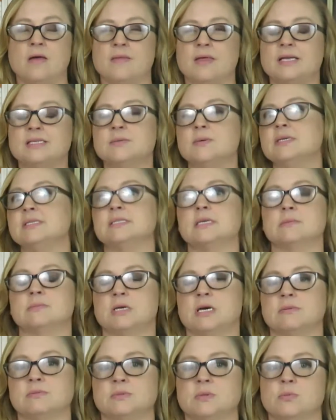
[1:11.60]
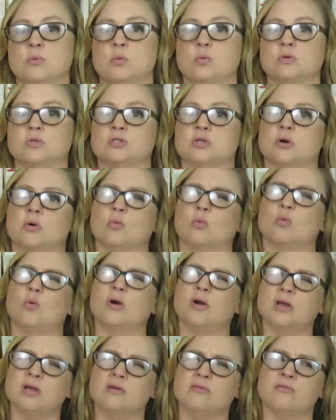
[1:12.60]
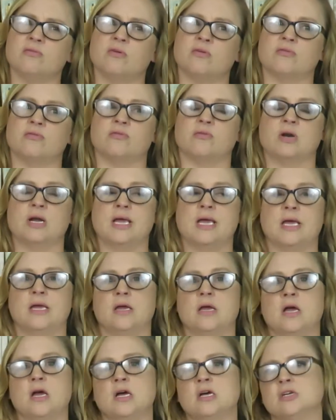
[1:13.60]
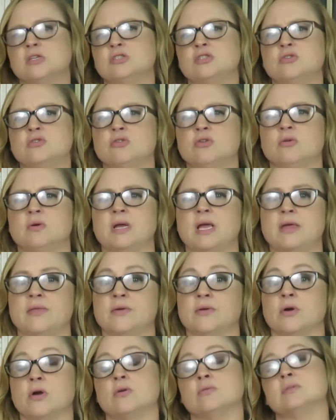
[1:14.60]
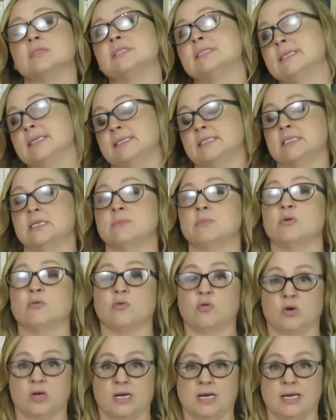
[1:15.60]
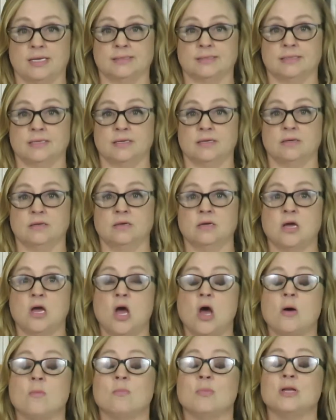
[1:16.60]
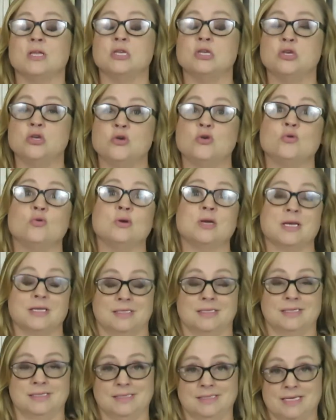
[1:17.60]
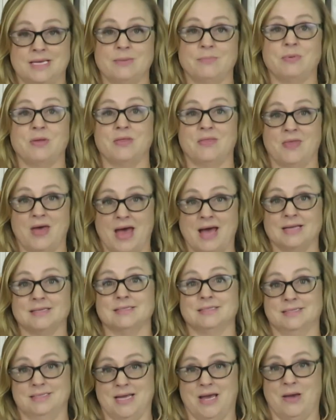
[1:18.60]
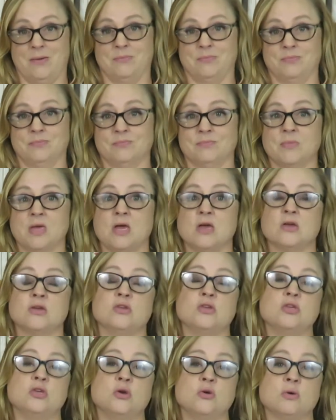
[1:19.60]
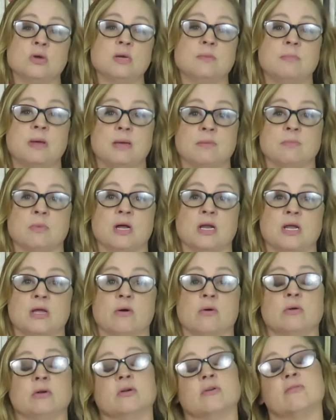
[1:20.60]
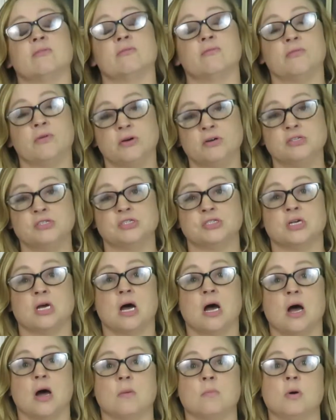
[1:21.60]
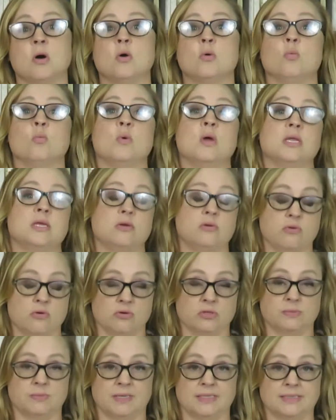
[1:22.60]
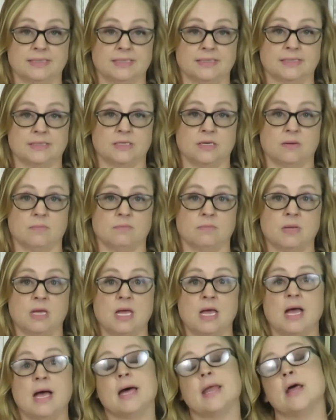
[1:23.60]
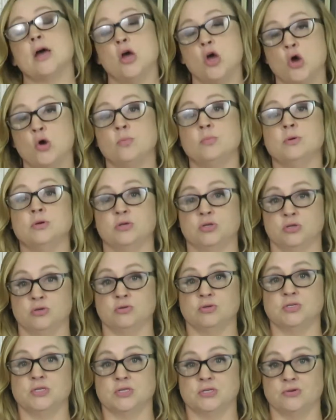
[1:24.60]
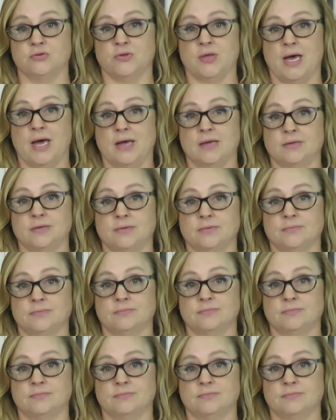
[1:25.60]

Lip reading: That's why sometimes people will start working for free to create their own system of organizing, but you get to skip that step. You can make money on your first job when you use my system, and I hope you choose to do that.